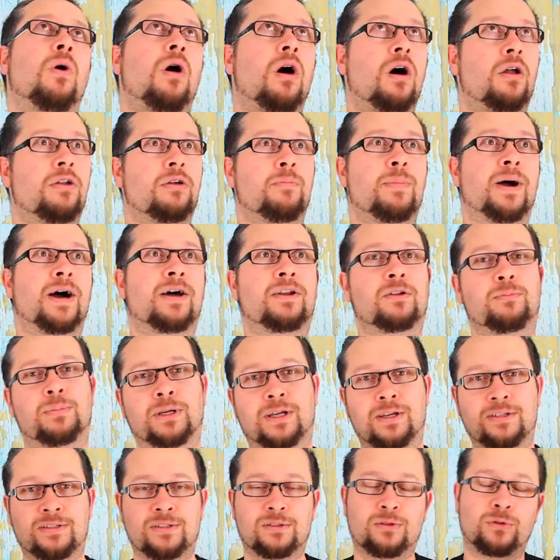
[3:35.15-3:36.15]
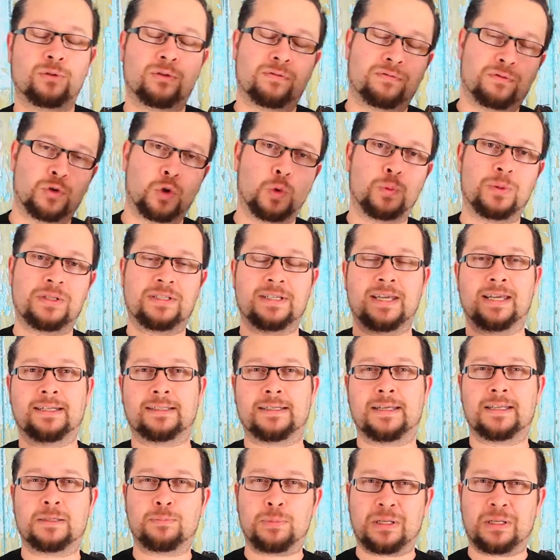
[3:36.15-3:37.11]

on about it because of all the filming techniques,